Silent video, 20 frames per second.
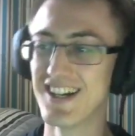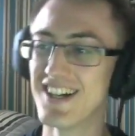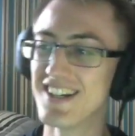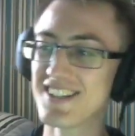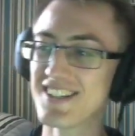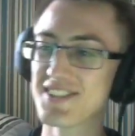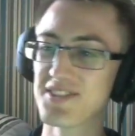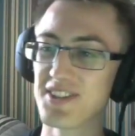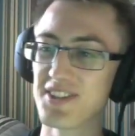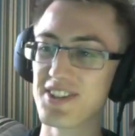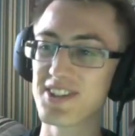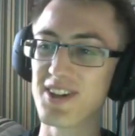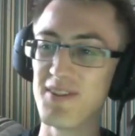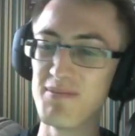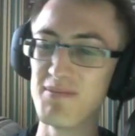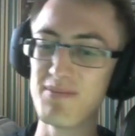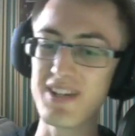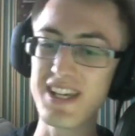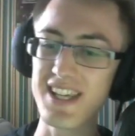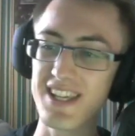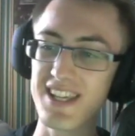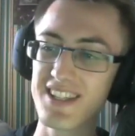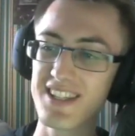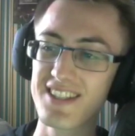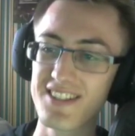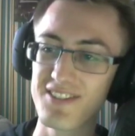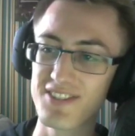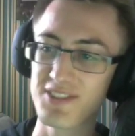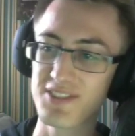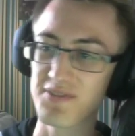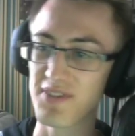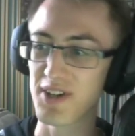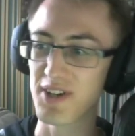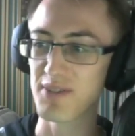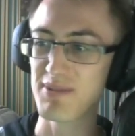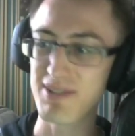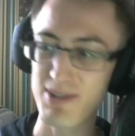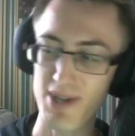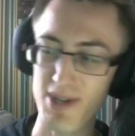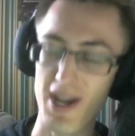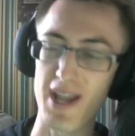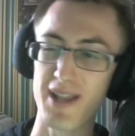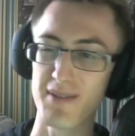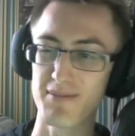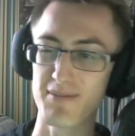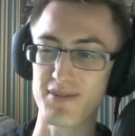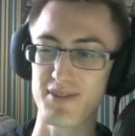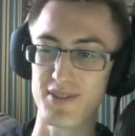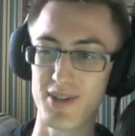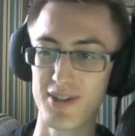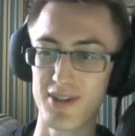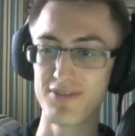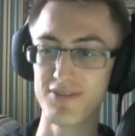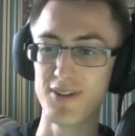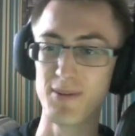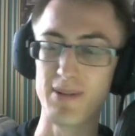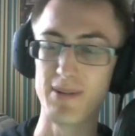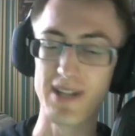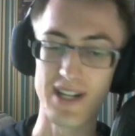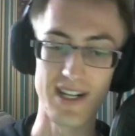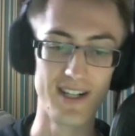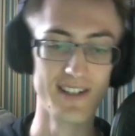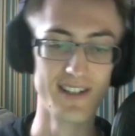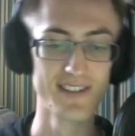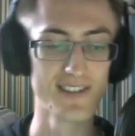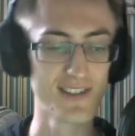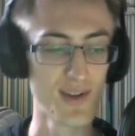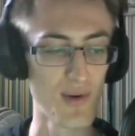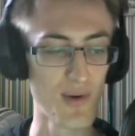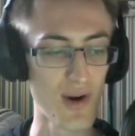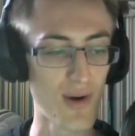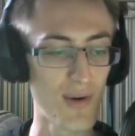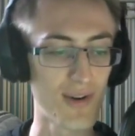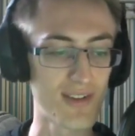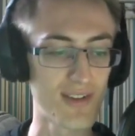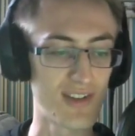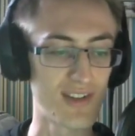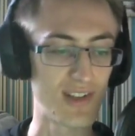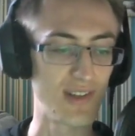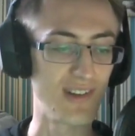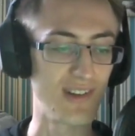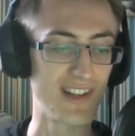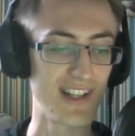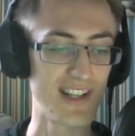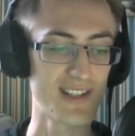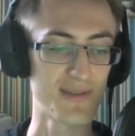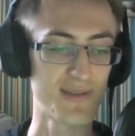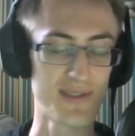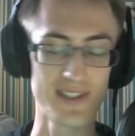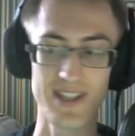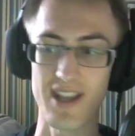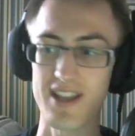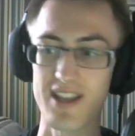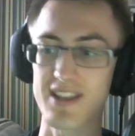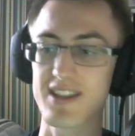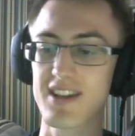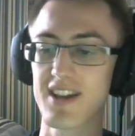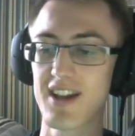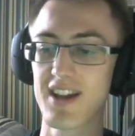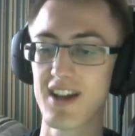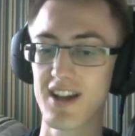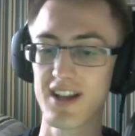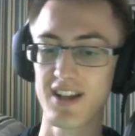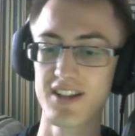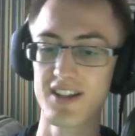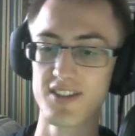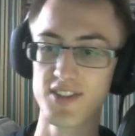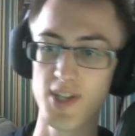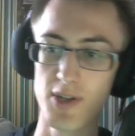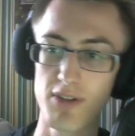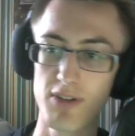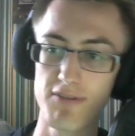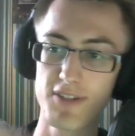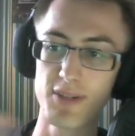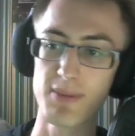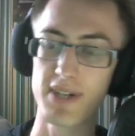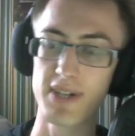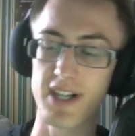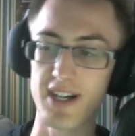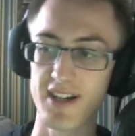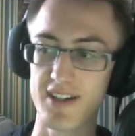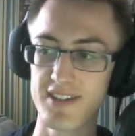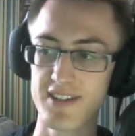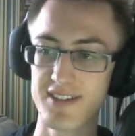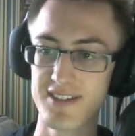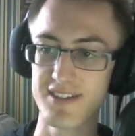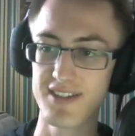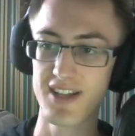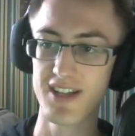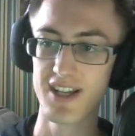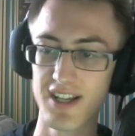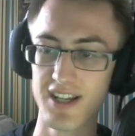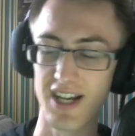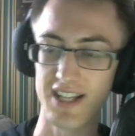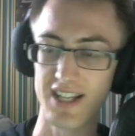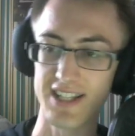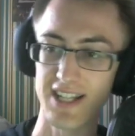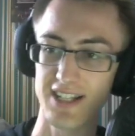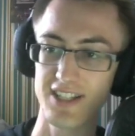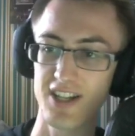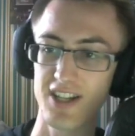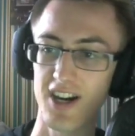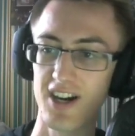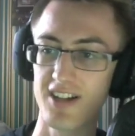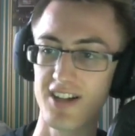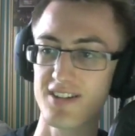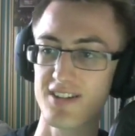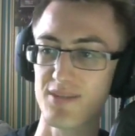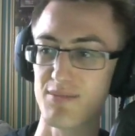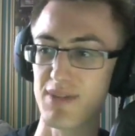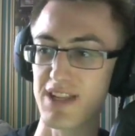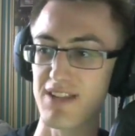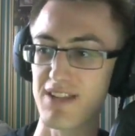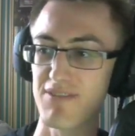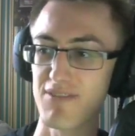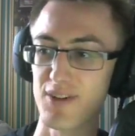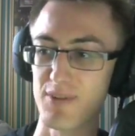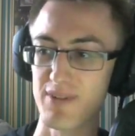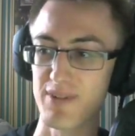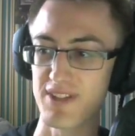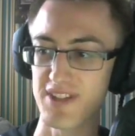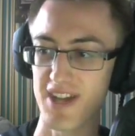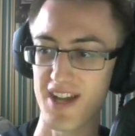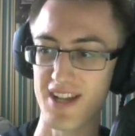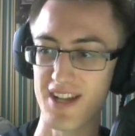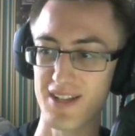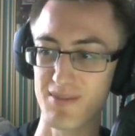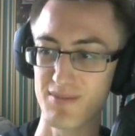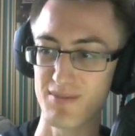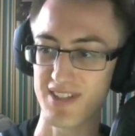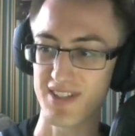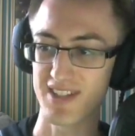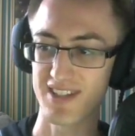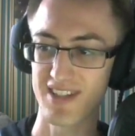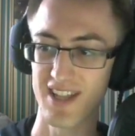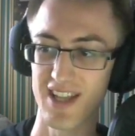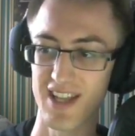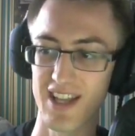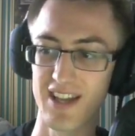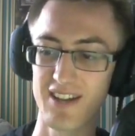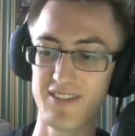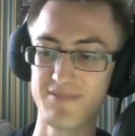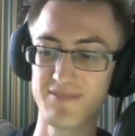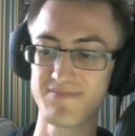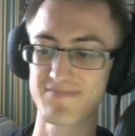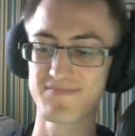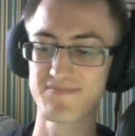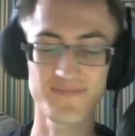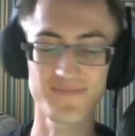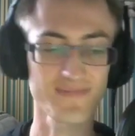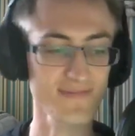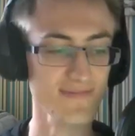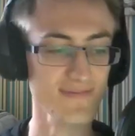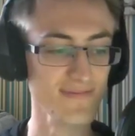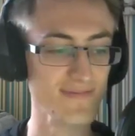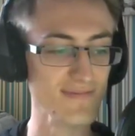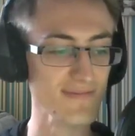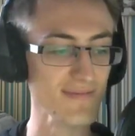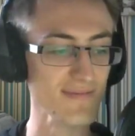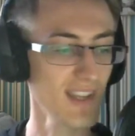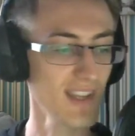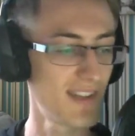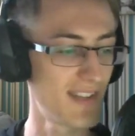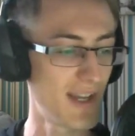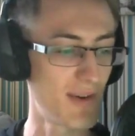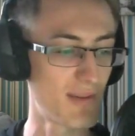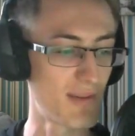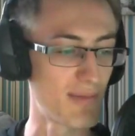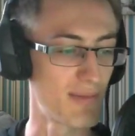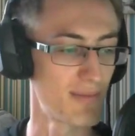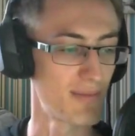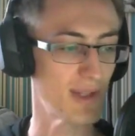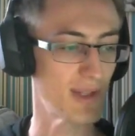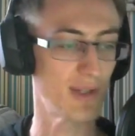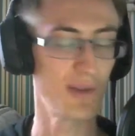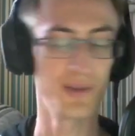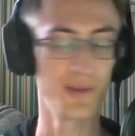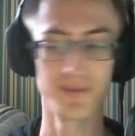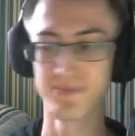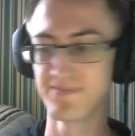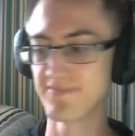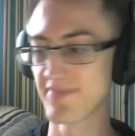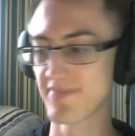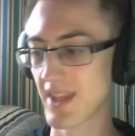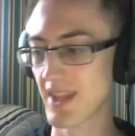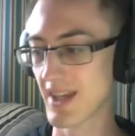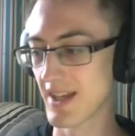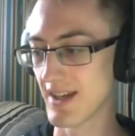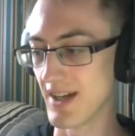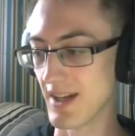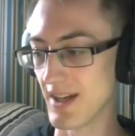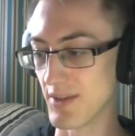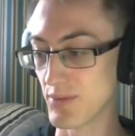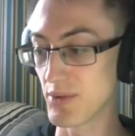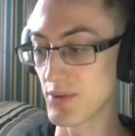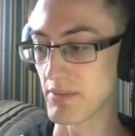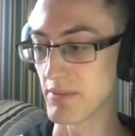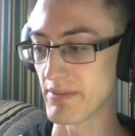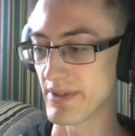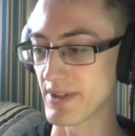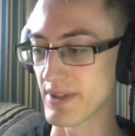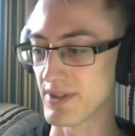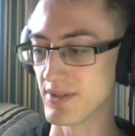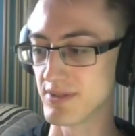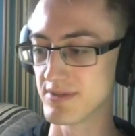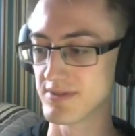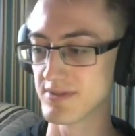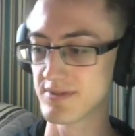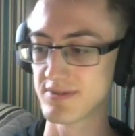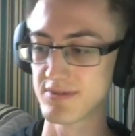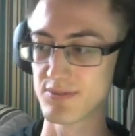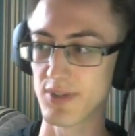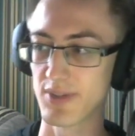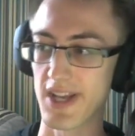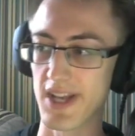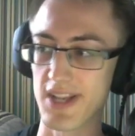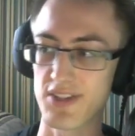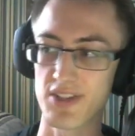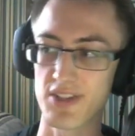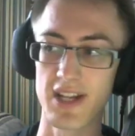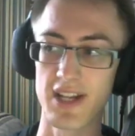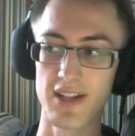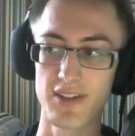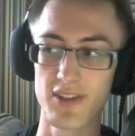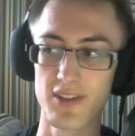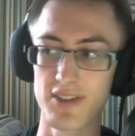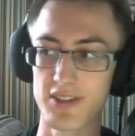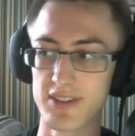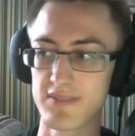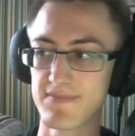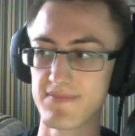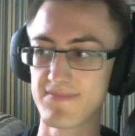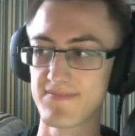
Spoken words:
So you got me filming James and Zoe filming us. So what I wanted to do with this was take Zoe filming us and then cut to me filming James there. And that would have been pretty cool. And it will be pretty cool when I actually download it.